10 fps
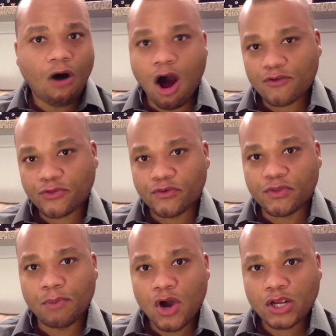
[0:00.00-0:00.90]
author of
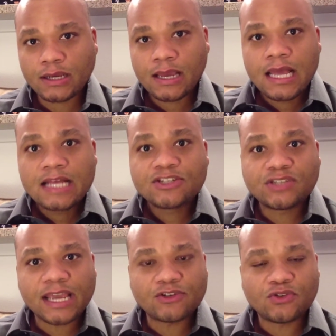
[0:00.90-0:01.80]
the book
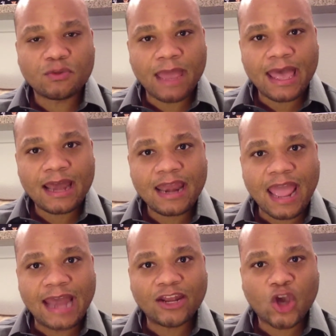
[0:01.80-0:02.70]
Stick It to the Man
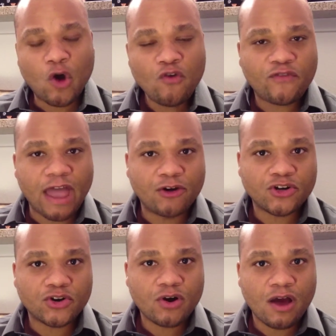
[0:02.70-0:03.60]
and
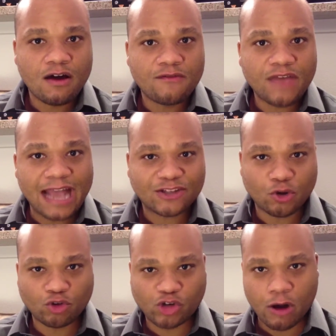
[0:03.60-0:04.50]
co-founder of
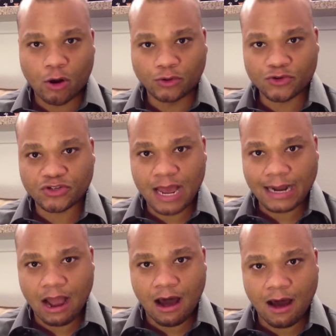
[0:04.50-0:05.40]

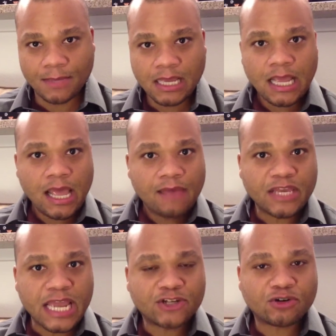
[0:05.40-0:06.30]
ExoShareholders.com,
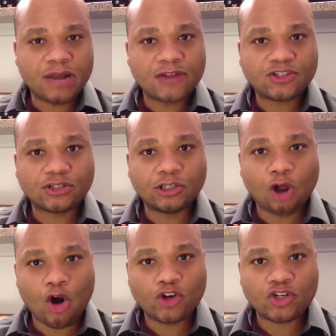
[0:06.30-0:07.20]
the internet's
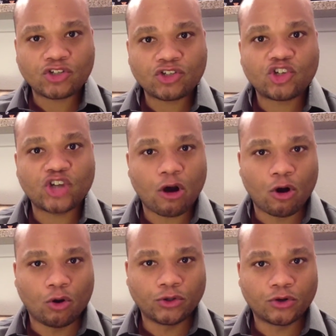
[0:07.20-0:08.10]
largest
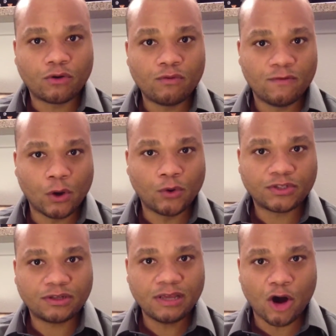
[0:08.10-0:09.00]
shareholder
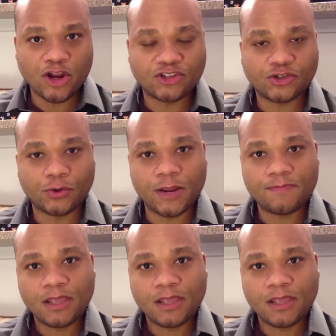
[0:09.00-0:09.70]
revolt in our history.